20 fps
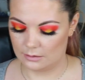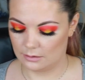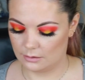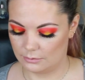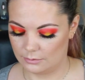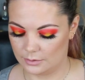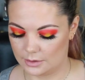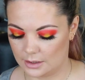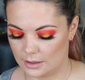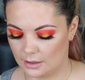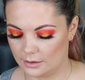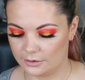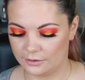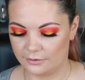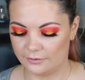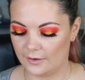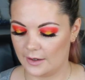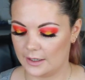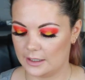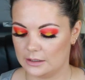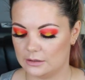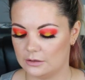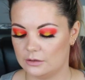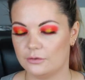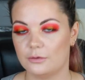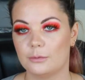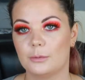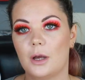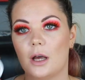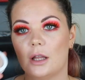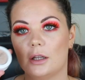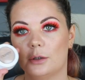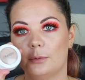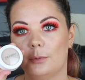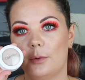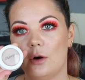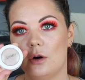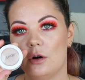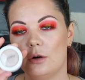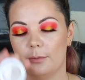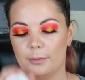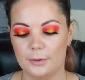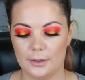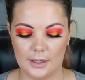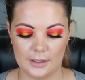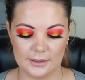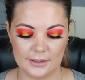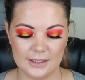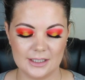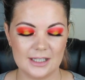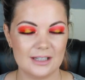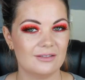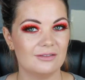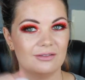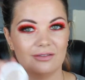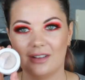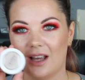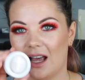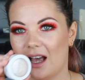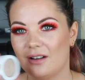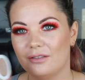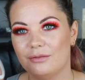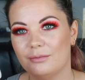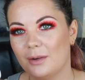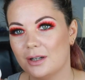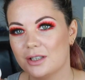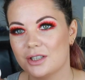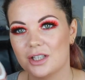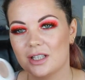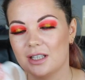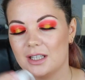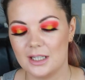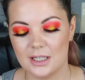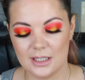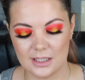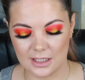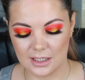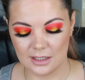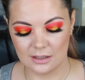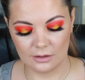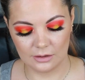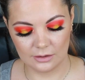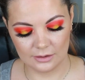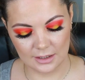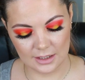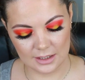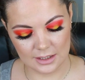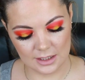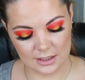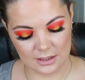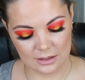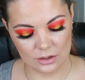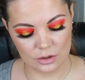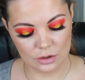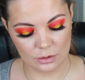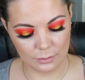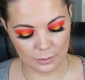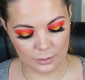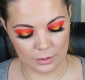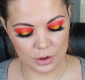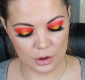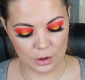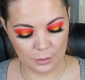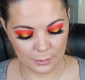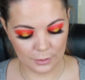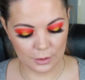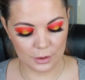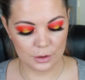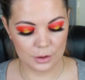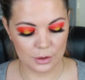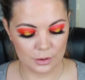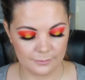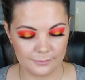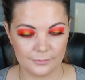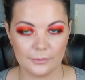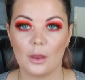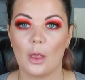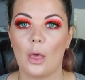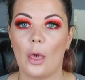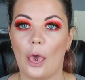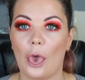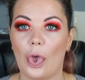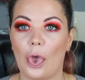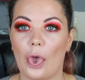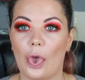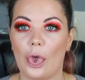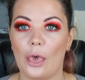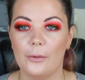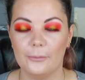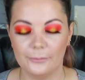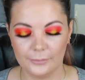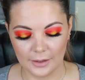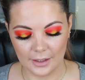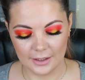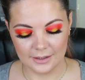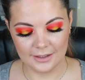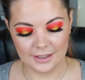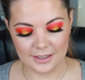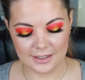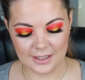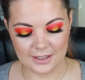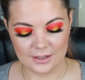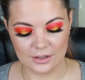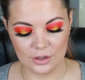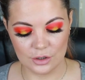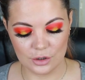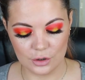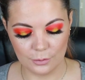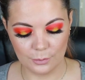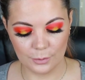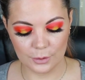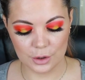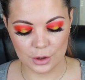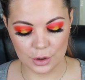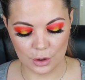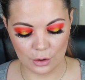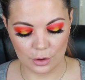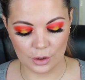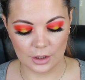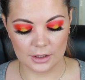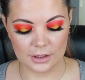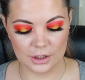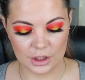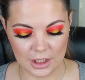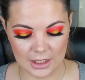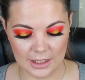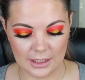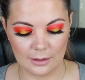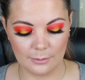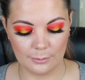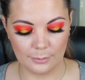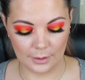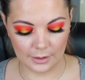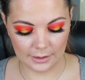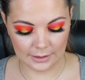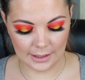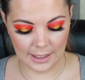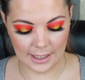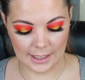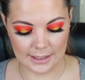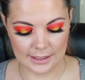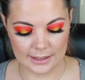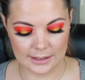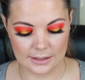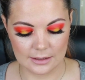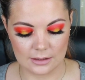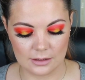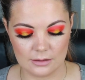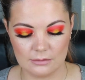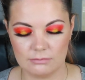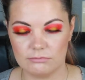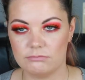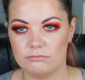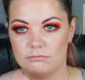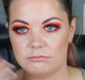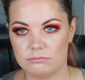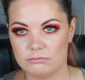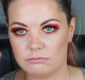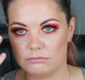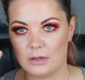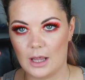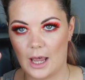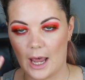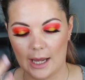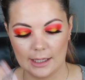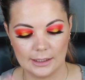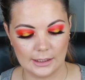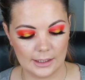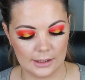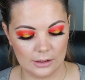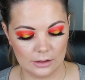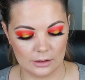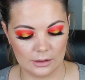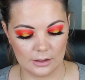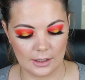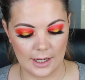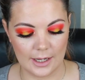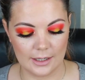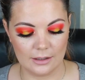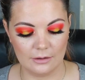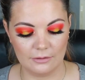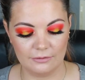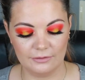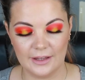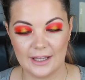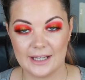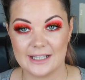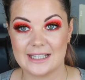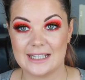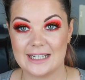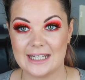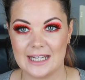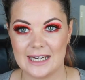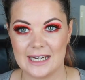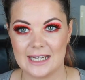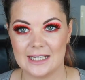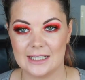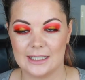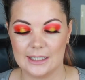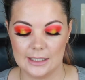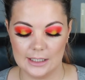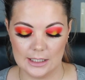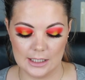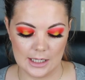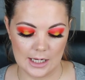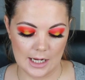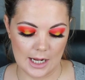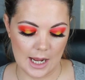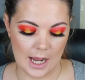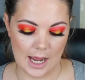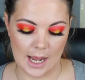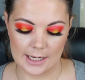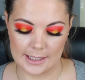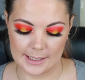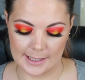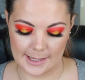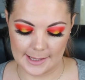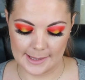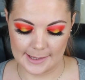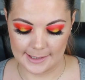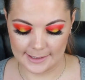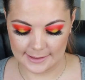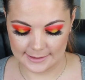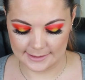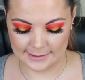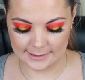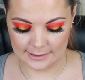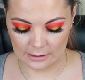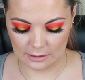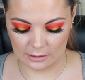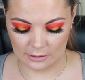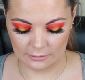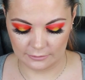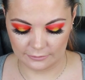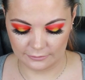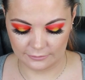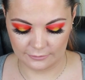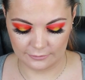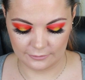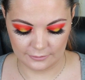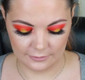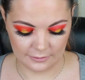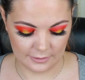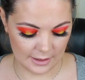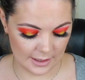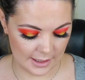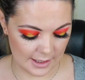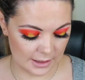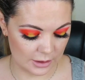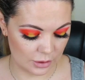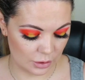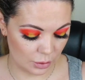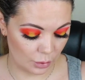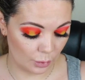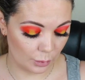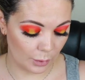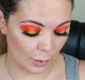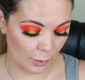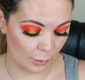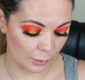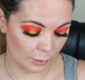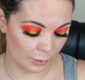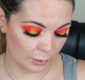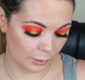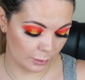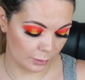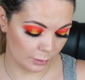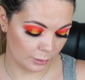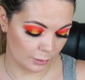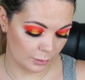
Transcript: was another find from Colourpop. They didn't have much of these either. This is the Super... super This is the Super Shock Cheek Pearlized Highlighter in Flexitarian. And this stuff is no yolk